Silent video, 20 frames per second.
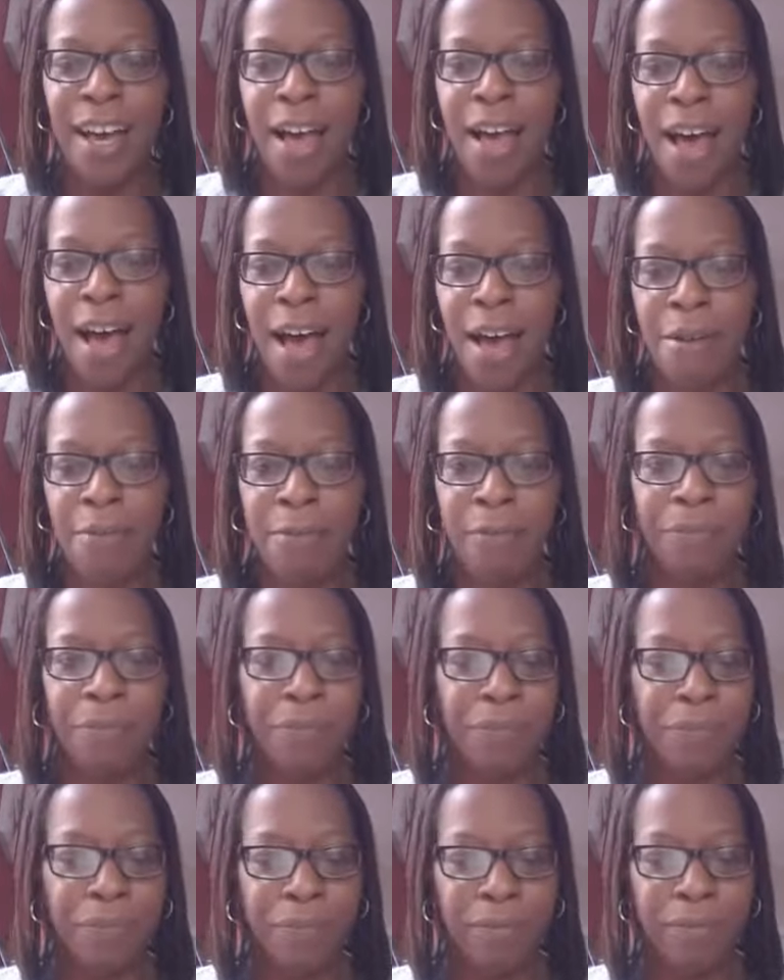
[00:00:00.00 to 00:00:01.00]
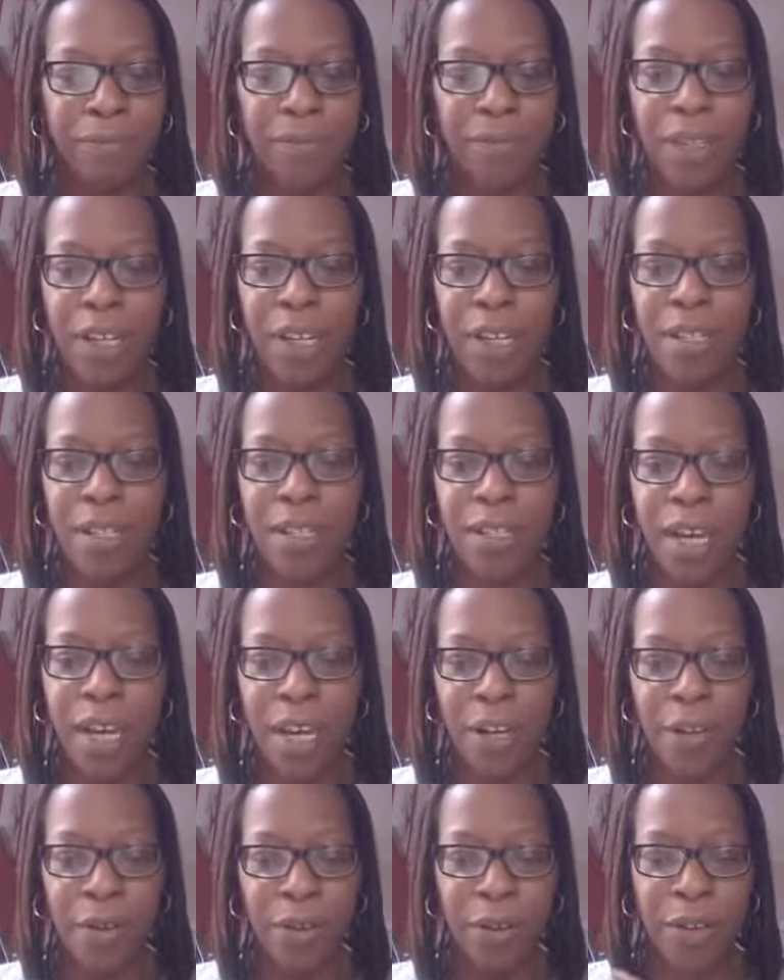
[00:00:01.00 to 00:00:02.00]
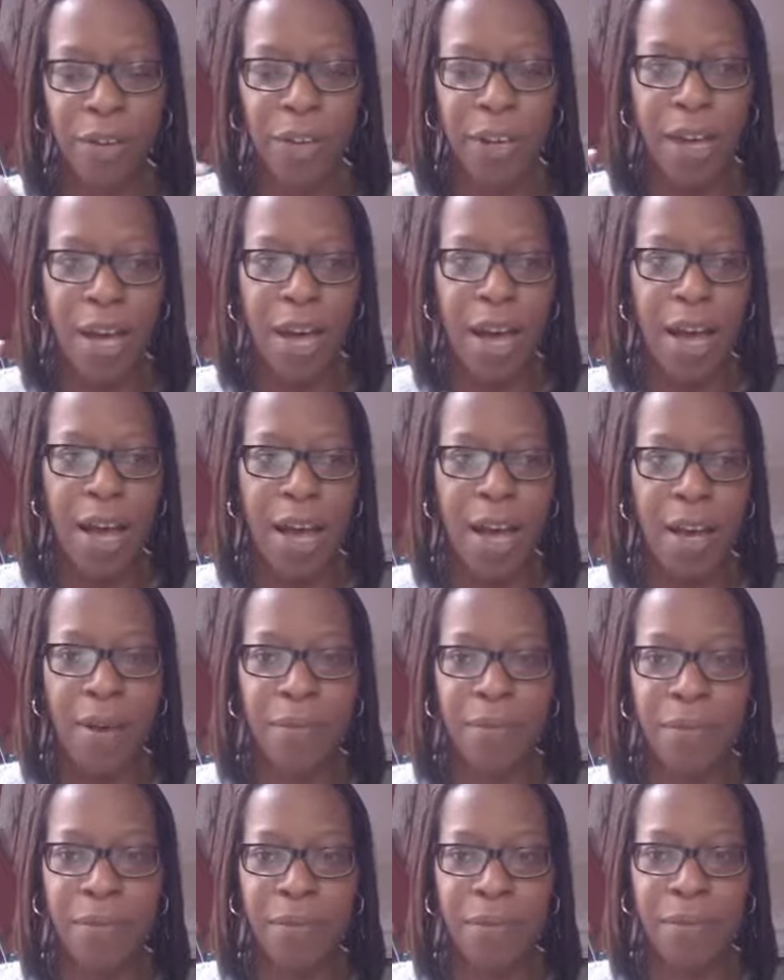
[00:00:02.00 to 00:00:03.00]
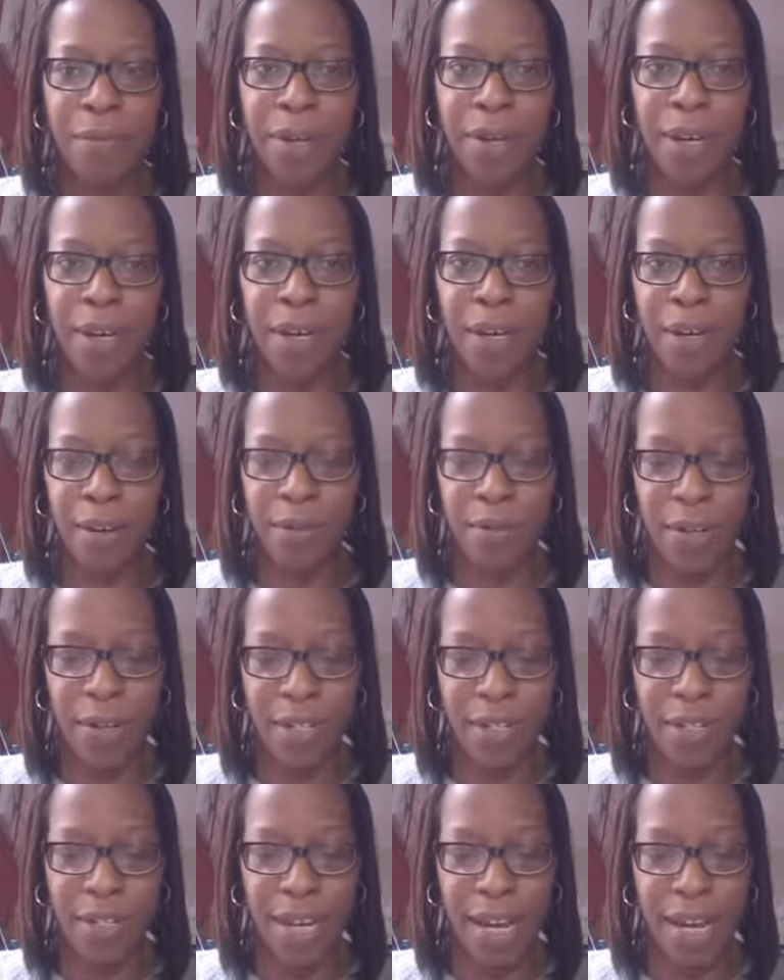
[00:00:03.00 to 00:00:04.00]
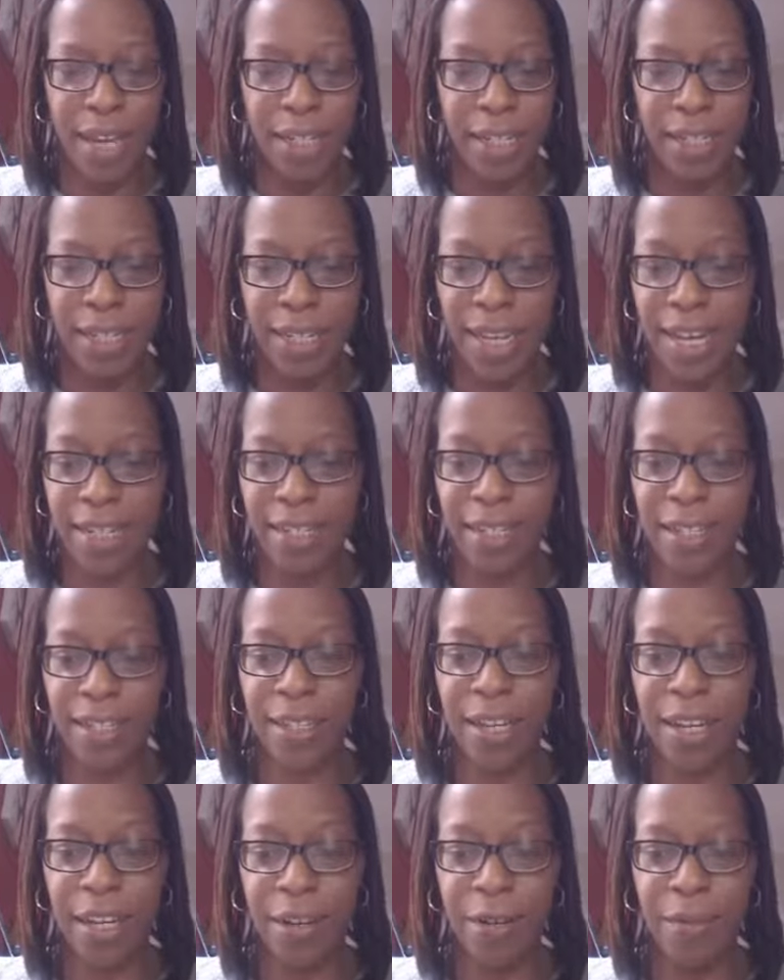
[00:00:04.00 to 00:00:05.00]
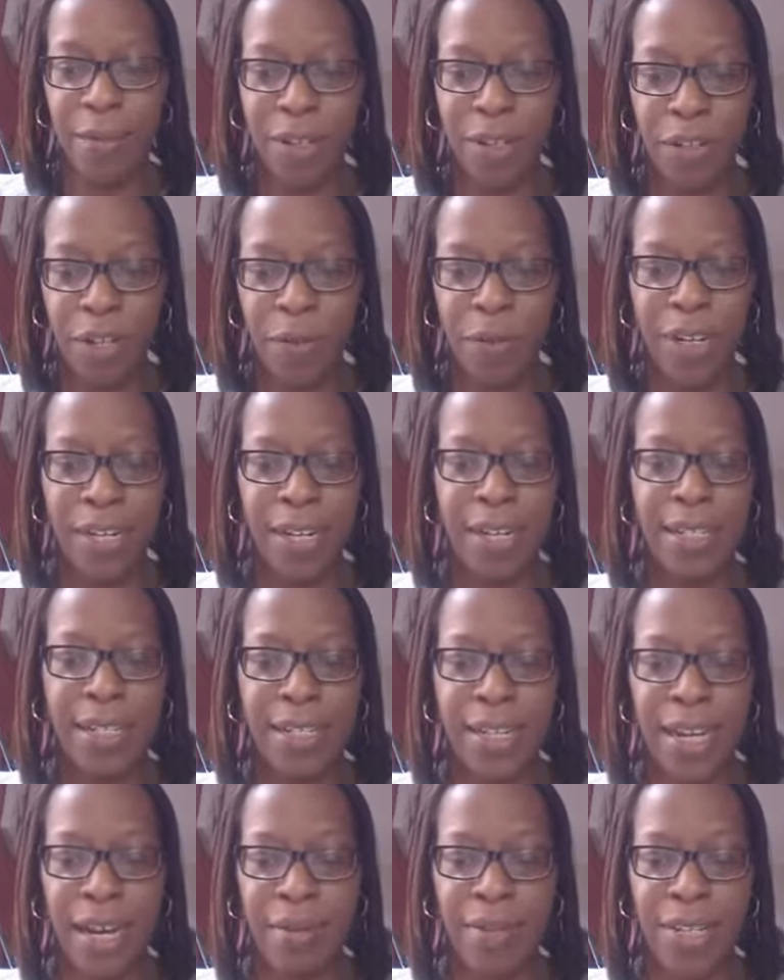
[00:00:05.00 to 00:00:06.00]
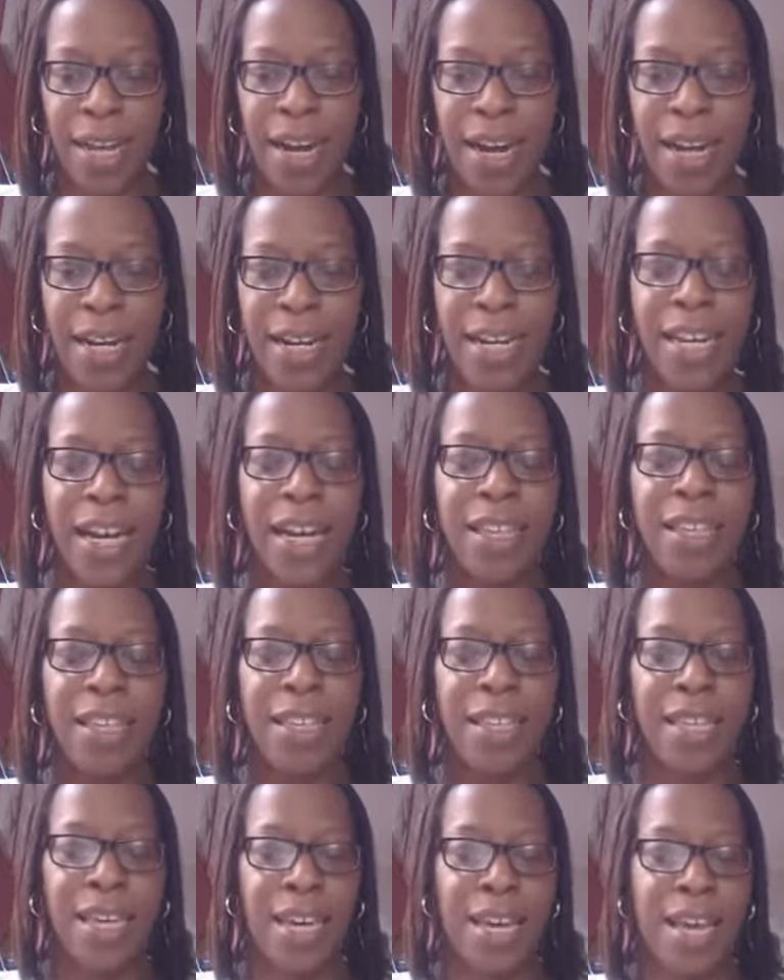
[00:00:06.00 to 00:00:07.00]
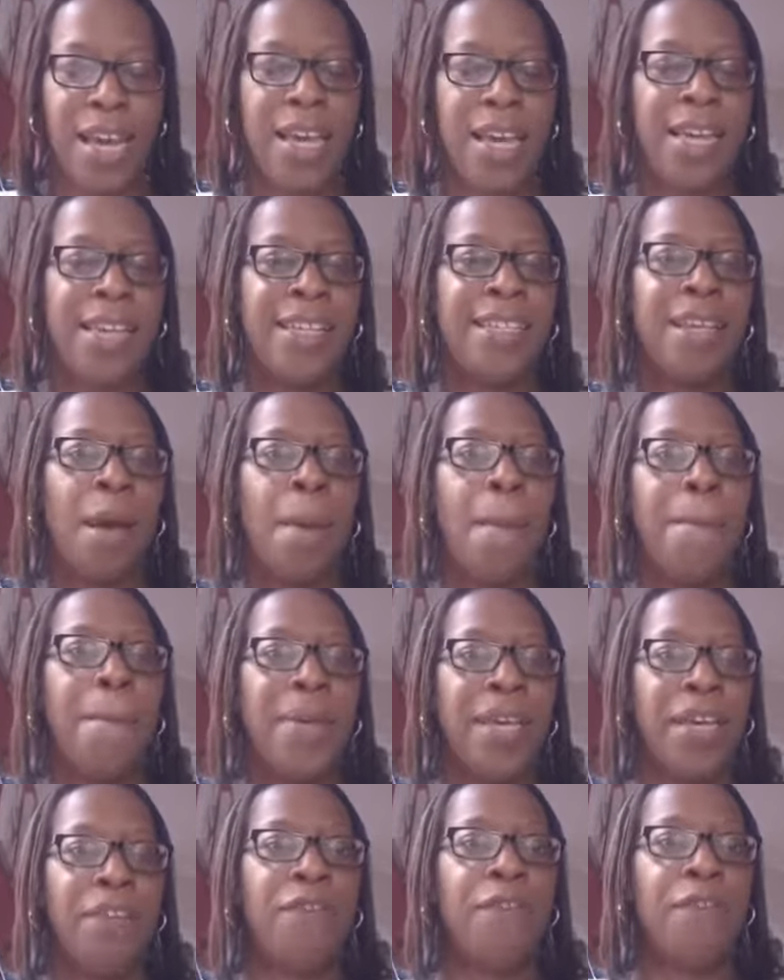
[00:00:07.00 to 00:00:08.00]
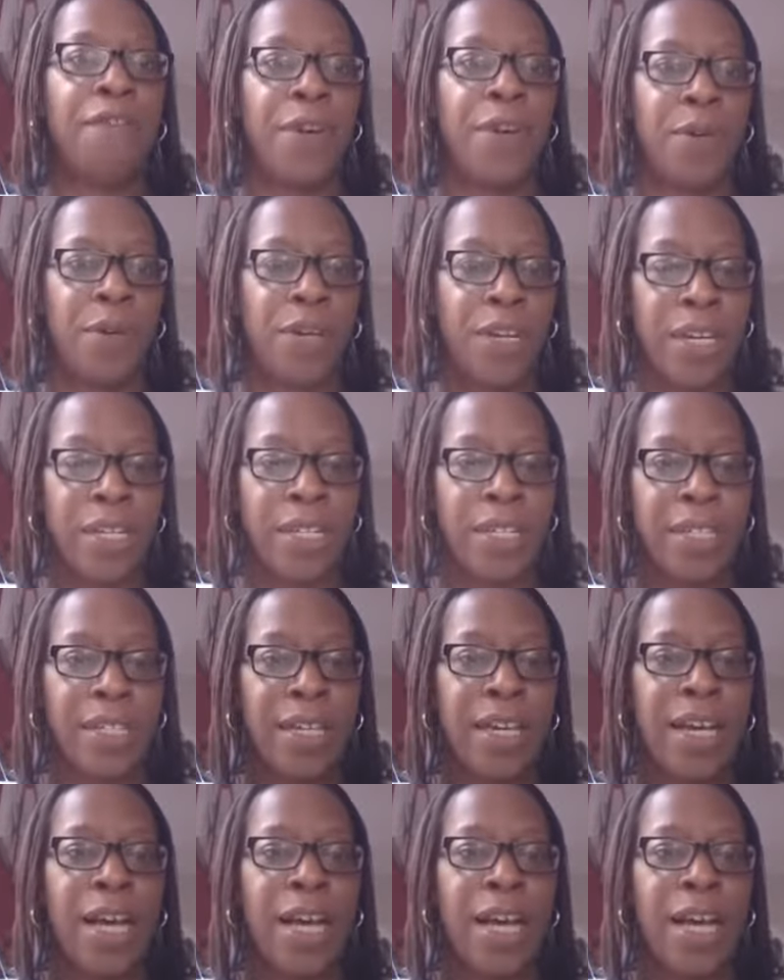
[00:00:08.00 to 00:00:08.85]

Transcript: Um, so um, what's next? Yes, so make sure you write down the steps. And then the other thing is, be focused.